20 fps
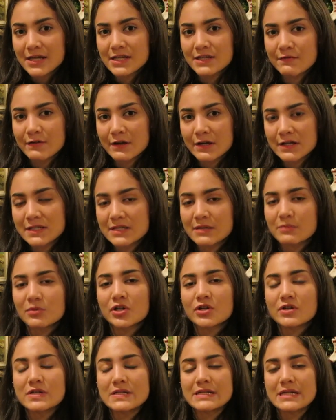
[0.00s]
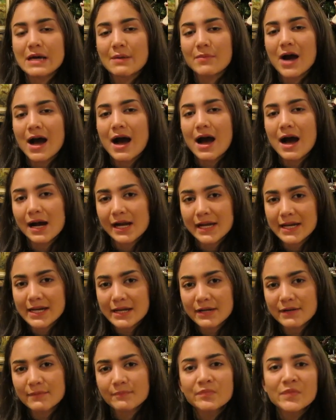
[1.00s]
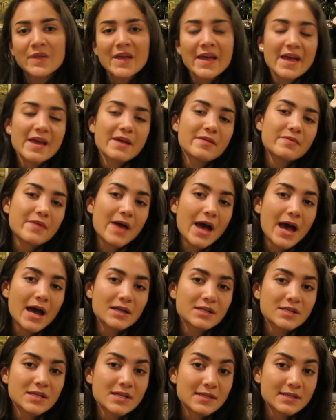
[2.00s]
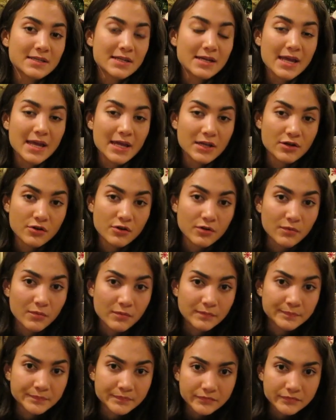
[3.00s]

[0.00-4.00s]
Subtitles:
He's very similar to Namahagi in that he's an annual